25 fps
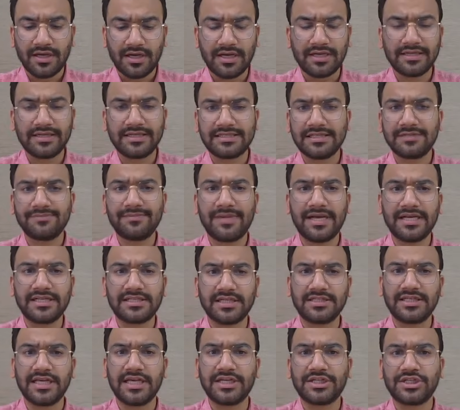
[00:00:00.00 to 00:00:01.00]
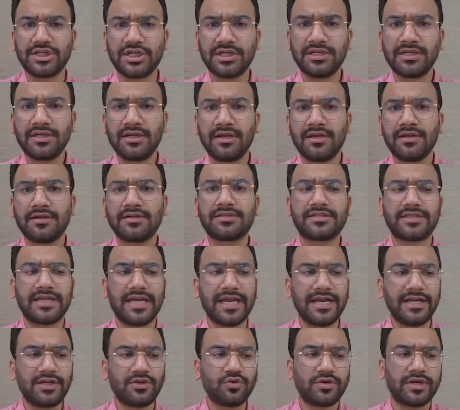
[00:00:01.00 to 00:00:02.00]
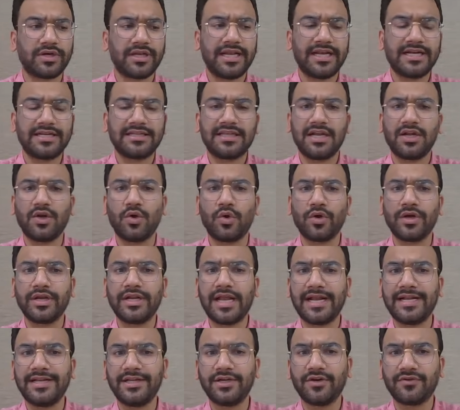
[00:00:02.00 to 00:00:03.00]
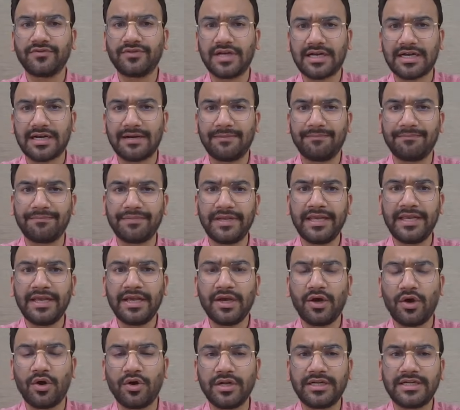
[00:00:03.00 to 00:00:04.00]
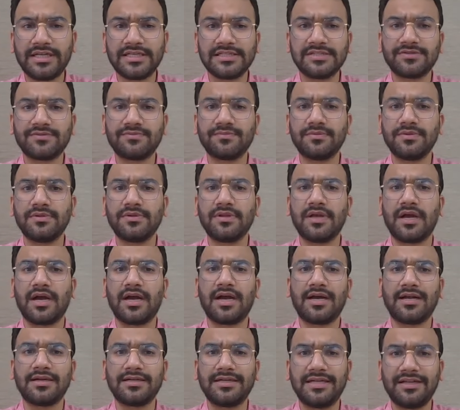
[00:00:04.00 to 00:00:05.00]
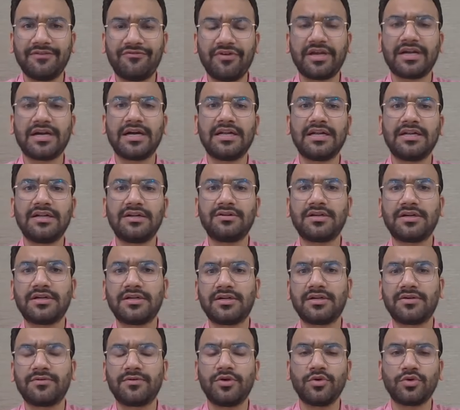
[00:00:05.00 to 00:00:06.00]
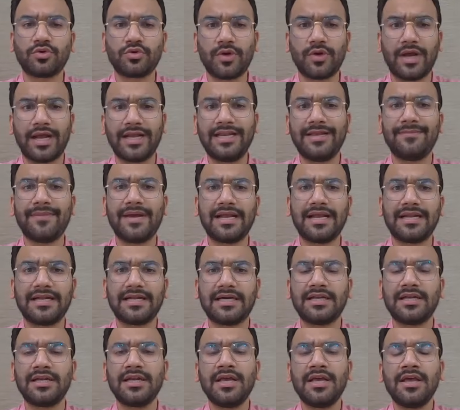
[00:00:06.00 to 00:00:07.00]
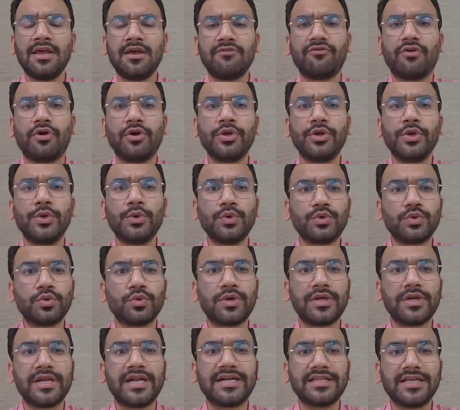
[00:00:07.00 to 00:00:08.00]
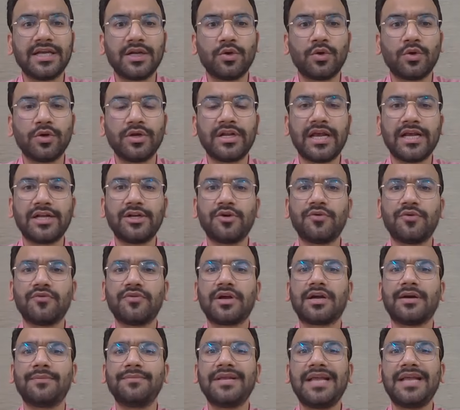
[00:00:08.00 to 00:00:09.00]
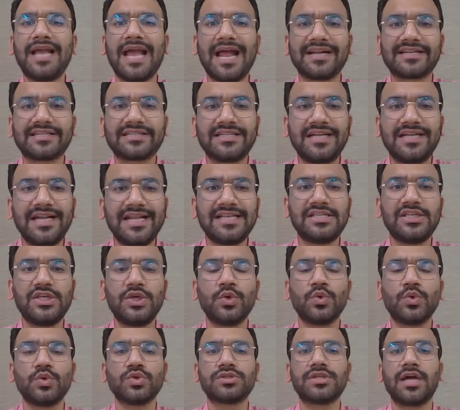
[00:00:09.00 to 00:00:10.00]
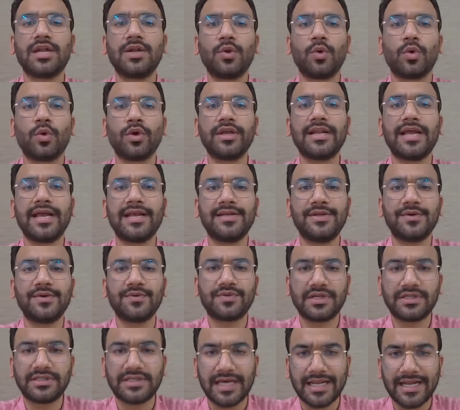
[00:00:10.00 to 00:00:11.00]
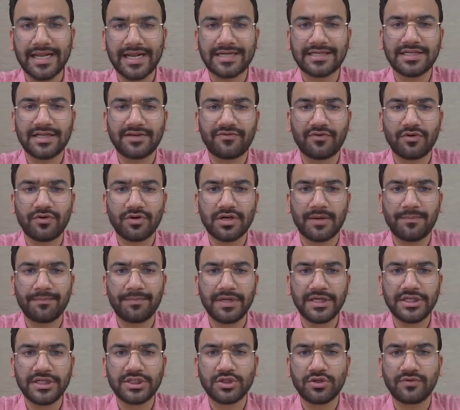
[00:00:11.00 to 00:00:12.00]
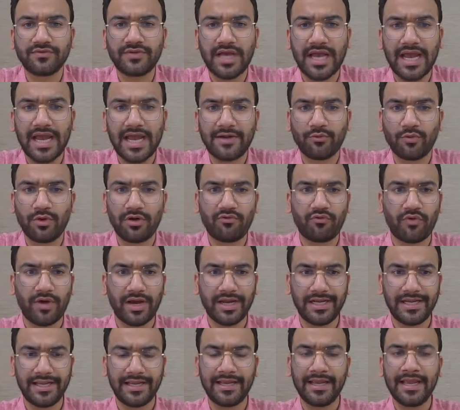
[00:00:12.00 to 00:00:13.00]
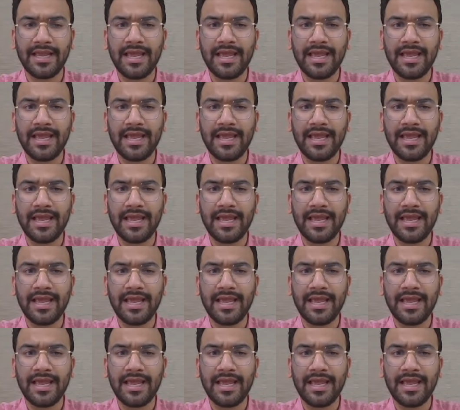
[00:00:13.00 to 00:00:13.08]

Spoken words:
this is my suggestion, try to create the login ID of the company, or it is difficult due to any manner for you to create the login ID of the company, at least use the login ID of the director for completion of the annual filing.